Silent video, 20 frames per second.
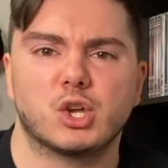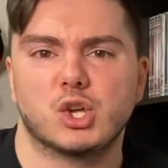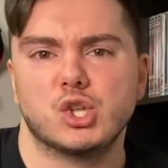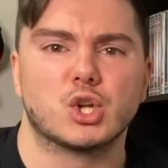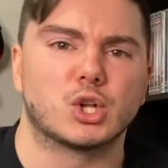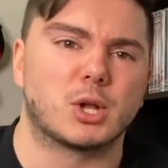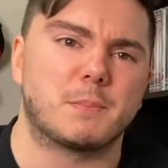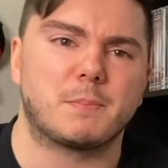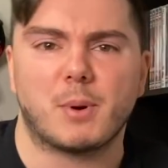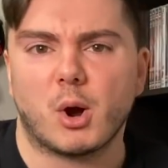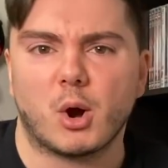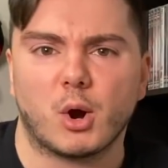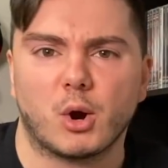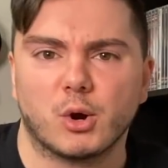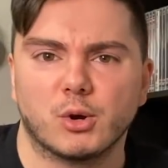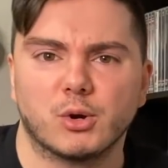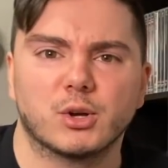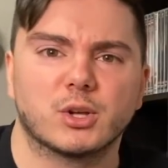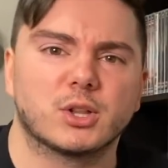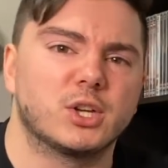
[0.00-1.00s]
you're not a
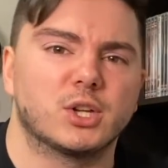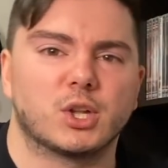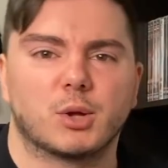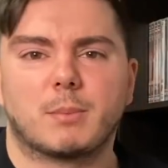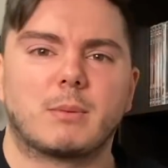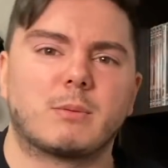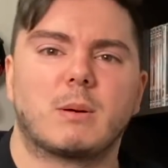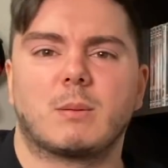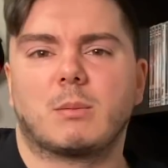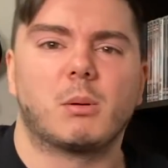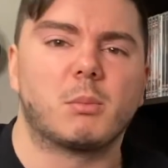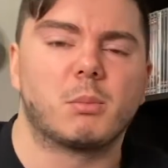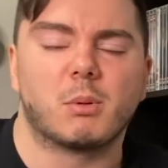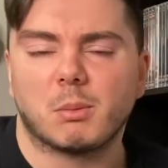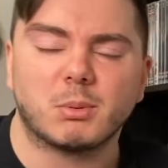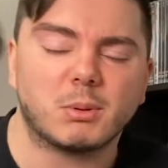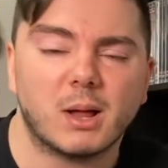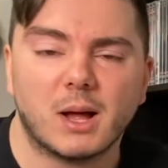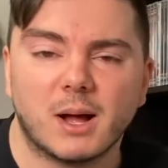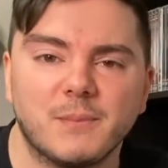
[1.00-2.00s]
pogue, you know, blah, blah, blah, blah,
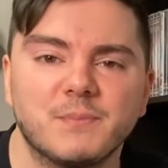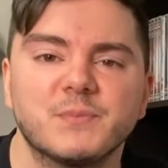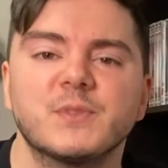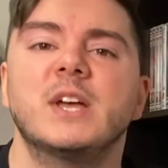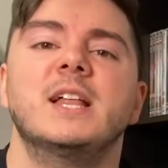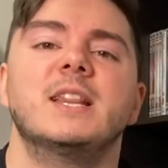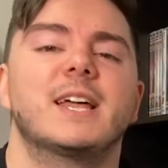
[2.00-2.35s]
blah.